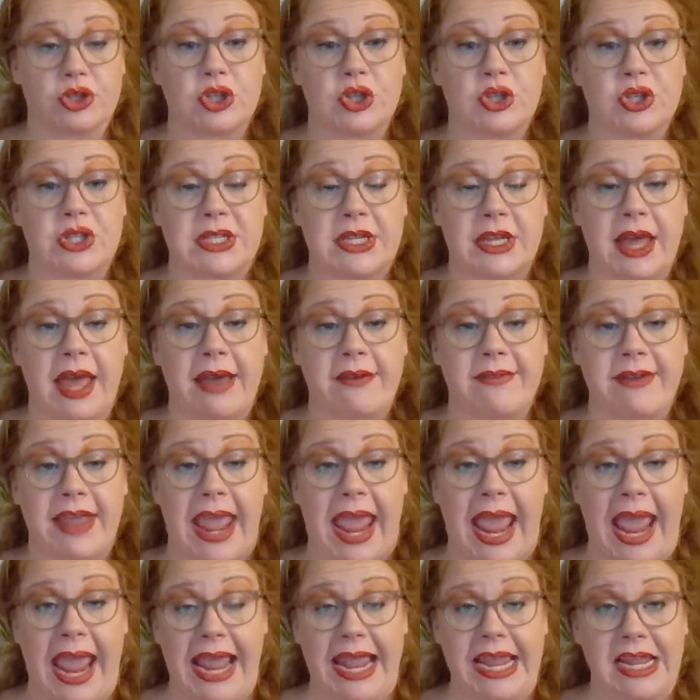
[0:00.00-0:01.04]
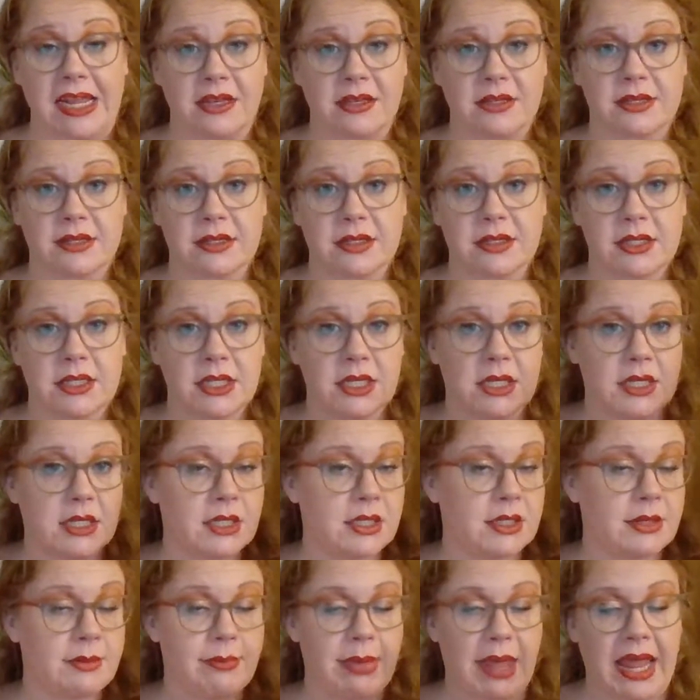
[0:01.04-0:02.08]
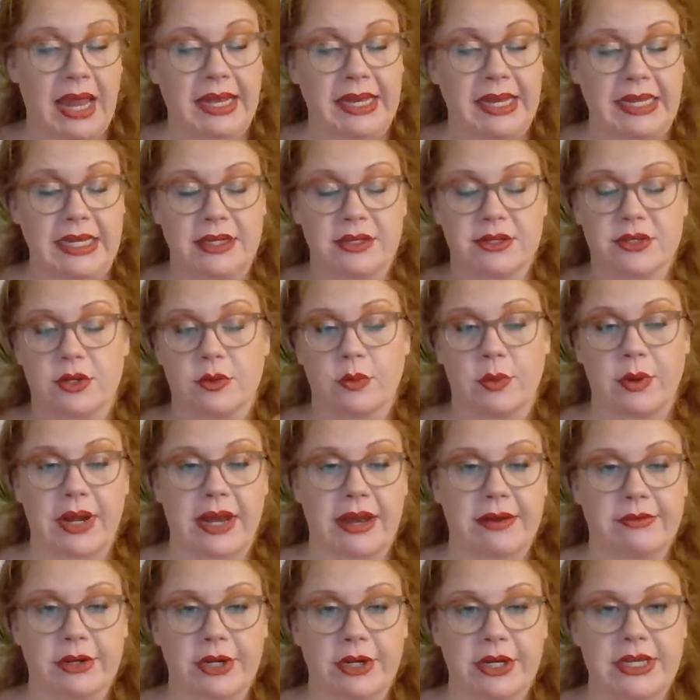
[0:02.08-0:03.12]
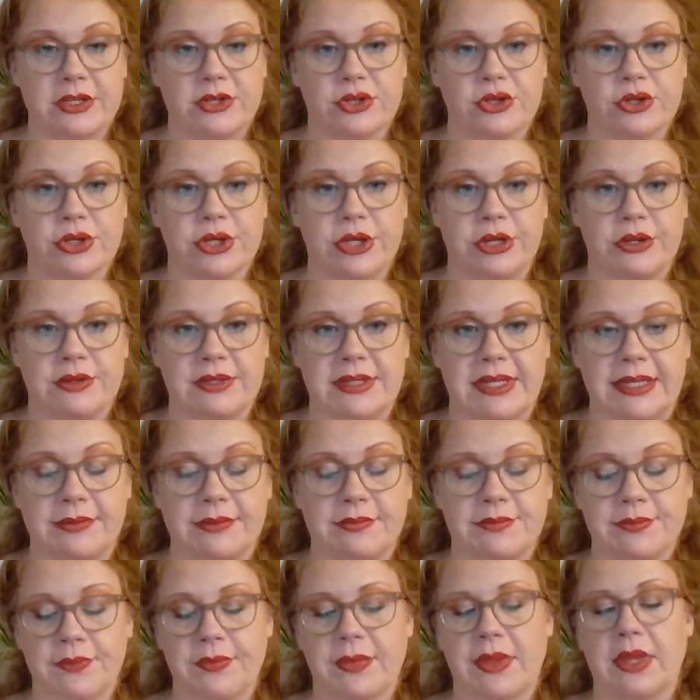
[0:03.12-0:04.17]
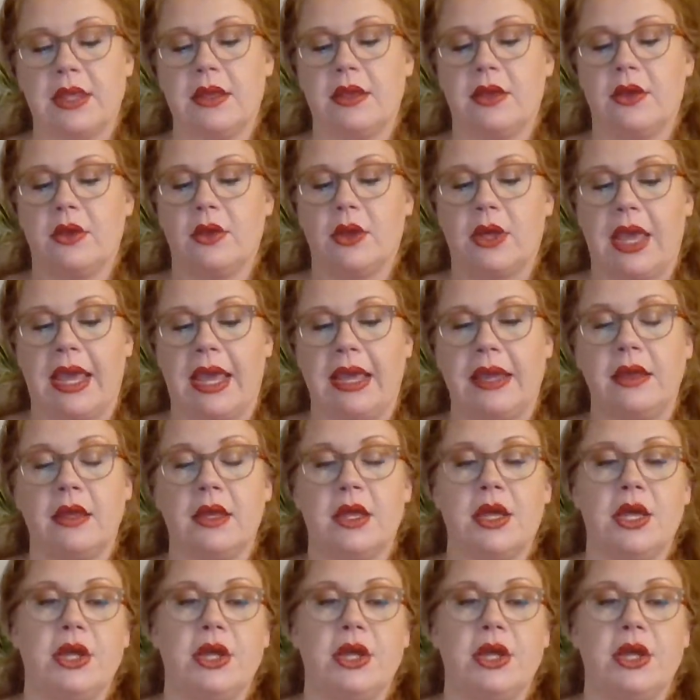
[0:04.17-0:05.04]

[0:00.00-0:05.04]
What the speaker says: You still have 8 pennies or whatever it is you're using, okay?